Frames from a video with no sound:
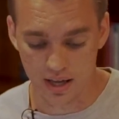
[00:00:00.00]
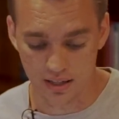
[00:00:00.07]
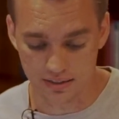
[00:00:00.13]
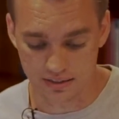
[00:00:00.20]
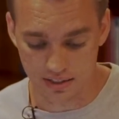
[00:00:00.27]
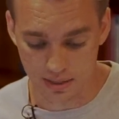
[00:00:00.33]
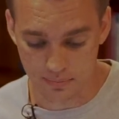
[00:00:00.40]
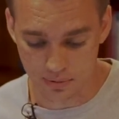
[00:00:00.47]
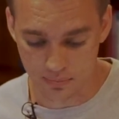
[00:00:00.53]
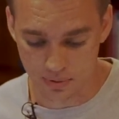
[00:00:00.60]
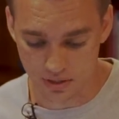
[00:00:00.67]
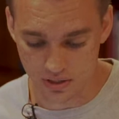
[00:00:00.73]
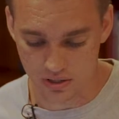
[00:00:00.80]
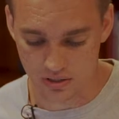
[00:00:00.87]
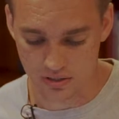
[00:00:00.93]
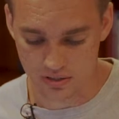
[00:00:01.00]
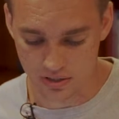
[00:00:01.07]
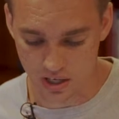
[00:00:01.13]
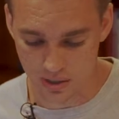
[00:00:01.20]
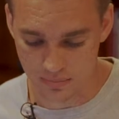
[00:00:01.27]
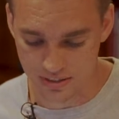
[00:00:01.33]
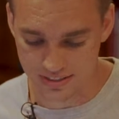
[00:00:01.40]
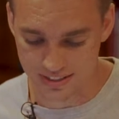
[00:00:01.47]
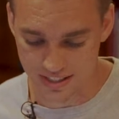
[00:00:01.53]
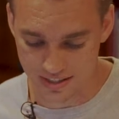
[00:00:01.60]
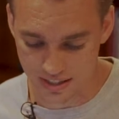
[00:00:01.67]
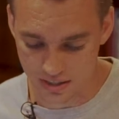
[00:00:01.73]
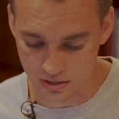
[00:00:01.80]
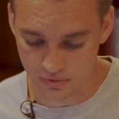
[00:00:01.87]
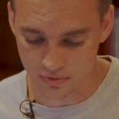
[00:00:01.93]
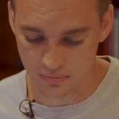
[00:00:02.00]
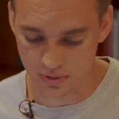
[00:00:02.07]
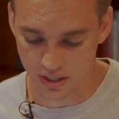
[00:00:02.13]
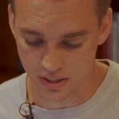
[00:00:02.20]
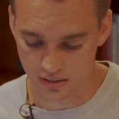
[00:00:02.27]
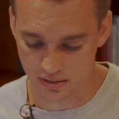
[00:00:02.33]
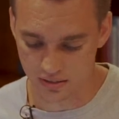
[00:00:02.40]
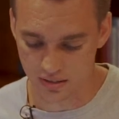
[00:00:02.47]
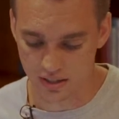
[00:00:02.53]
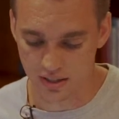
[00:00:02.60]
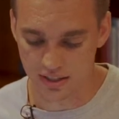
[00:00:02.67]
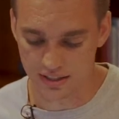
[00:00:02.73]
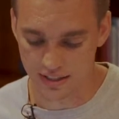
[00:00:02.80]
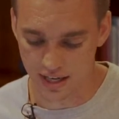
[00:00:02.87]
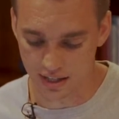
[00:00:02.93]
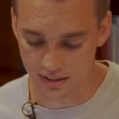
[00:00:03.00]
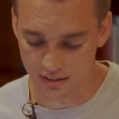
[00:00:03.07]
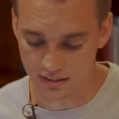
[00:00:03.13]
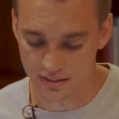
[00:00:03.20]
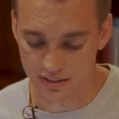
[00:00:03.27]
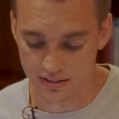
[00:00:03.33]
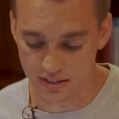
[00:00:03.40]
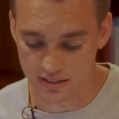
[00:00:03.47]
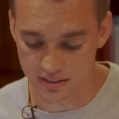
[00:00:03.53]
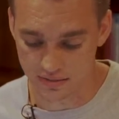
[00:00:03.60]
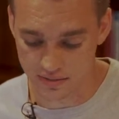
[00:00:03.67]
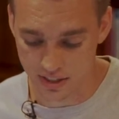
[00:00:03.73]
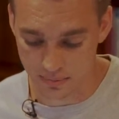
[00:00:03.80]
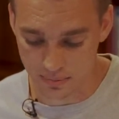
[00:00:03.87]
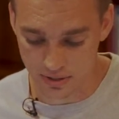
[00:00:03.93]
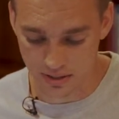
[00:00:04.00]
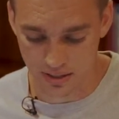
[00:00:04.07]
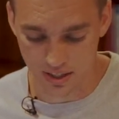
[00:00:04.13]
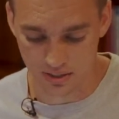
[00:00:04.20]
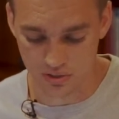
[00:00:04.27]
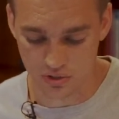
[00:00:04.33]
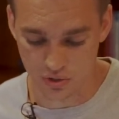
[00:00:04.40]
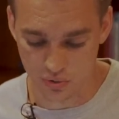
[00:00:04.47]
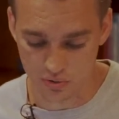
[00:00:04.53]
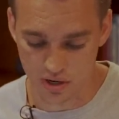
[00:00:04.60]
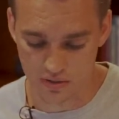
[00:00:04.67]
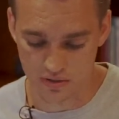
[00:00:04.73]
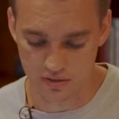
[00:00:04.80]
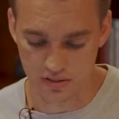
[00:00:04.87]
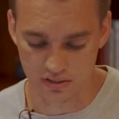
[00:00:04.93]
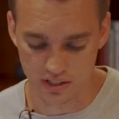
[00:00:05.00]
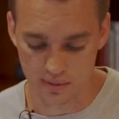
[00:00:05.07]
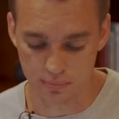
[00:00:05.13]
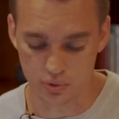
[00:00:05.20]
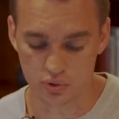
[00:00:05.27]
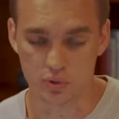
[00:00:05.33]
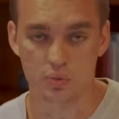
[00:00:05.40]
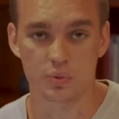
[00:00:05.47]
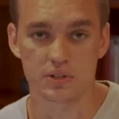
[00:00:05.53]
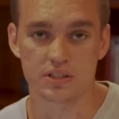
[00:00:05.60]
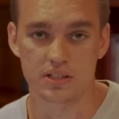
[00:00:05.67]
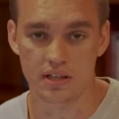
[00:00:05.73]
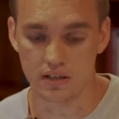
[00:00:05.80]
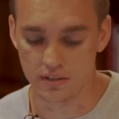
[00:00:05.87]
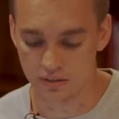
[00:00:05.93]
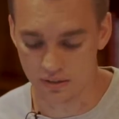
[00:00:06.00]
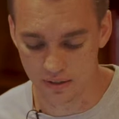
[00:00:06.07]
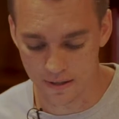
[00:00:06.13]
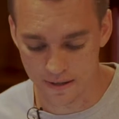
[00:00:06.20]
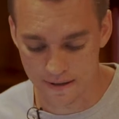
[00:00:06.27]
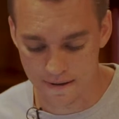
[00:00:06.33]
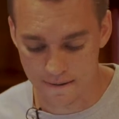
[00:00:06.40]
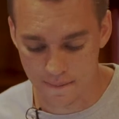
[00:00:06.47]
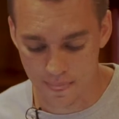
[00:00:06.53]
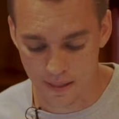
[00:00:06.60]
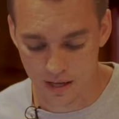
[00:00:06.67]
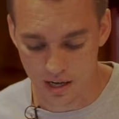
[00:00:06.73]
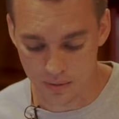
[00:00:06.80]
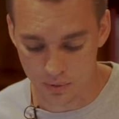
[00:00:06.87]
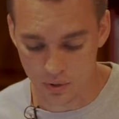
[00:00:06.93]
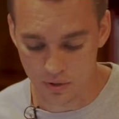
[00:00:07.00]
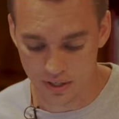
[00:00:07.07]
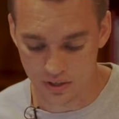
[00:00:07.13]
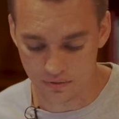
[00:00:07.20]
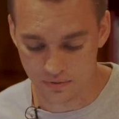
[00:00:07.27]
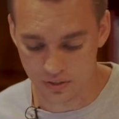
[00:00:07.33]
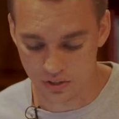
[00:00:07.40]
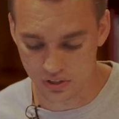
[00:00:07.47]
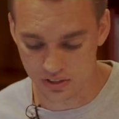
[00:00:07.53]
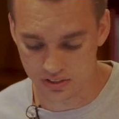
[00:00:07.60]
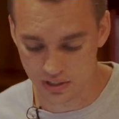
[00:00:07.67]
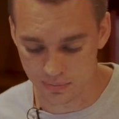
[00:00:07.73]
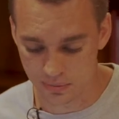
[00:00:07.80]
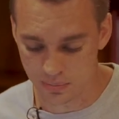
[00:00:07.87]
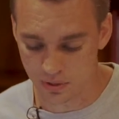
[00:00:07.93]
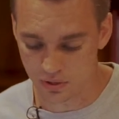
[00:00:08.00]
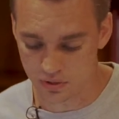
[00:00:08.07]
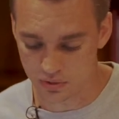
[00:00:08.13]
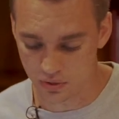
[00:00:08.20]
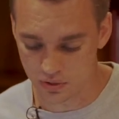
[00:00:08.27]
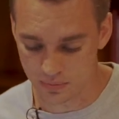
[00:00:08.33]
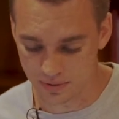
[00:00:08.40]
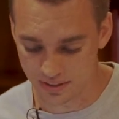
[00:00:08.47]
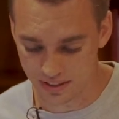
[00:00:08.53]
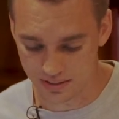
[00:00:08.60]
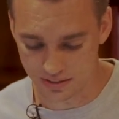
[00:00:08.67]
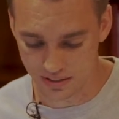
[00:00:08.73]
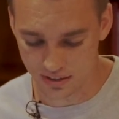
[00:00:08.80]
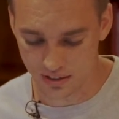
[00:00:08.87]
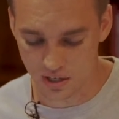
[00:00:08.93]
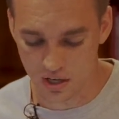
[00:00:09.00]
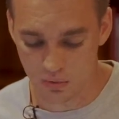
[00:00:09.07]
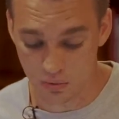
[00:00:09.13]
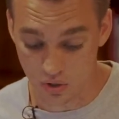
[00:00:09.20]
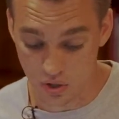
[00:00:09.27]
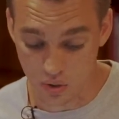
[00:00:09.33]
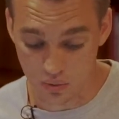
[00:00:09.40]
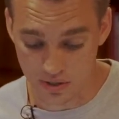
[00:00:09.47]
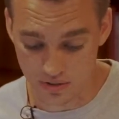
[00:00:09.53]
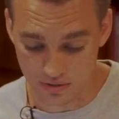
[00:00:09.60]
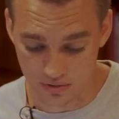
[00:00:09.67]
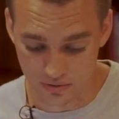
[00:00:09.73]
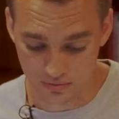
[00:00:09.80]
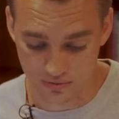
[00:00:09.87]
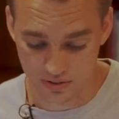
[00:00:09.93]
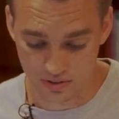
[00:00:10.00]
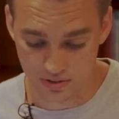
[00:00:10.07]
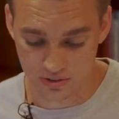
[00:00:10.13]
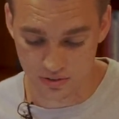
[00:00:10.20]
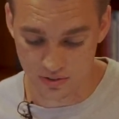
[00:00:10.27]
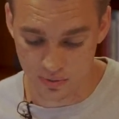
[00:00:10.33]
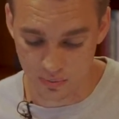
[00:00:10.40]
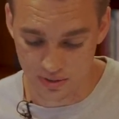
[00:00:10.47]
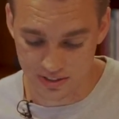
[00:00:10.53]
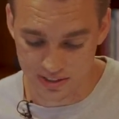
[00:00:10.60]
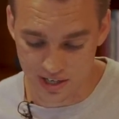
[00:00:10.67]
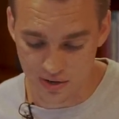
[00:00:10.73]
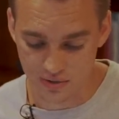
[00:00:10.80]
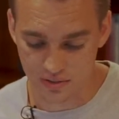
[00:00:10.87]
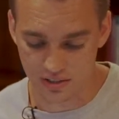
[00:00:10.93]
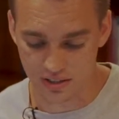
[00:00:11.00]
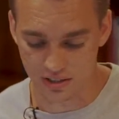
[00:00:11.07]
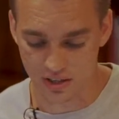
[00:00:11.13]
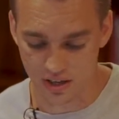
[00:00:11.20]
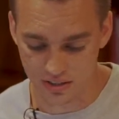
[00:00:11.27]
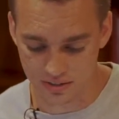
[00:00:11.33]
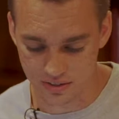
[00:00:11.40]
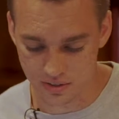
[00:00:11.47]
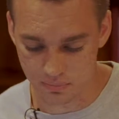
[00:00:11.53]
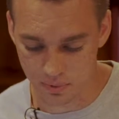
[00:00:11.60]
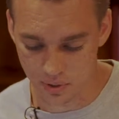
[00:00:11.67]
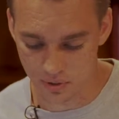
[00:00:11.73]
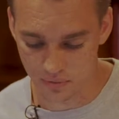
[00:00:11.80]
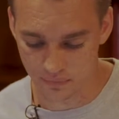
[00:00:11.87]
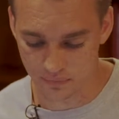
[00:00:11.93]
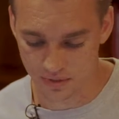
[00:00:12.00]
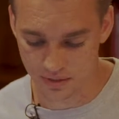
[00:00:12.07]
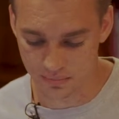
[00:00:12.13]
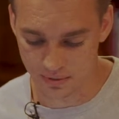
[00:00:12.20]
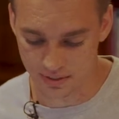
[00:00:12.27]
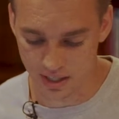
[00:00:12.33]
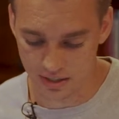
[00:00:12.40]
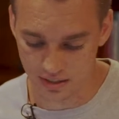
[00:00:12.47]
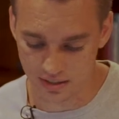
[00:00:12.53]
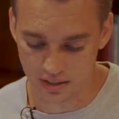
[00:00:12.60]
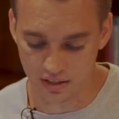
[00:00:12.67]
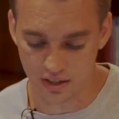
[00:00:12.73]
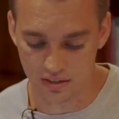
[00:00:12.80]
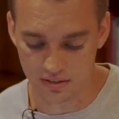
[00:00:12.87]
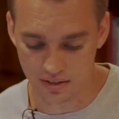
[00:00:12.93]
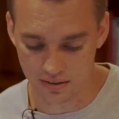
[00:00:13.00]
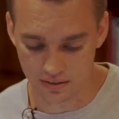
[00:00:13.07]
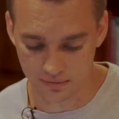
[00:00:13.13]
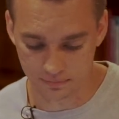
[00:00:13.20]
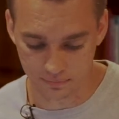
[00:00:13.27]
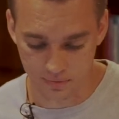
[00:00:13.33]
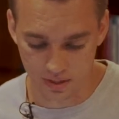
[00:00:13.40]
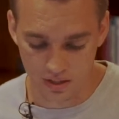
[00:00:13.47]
Simon Peter, Thomas, Nathanael from Cana in Galilee, the sons of Zebedee, and two other disciples were together. I'm going out fishing, Simon Peter told them, and they said, we'll go with you. So they went out and got into the boat, but that night they caught nothing.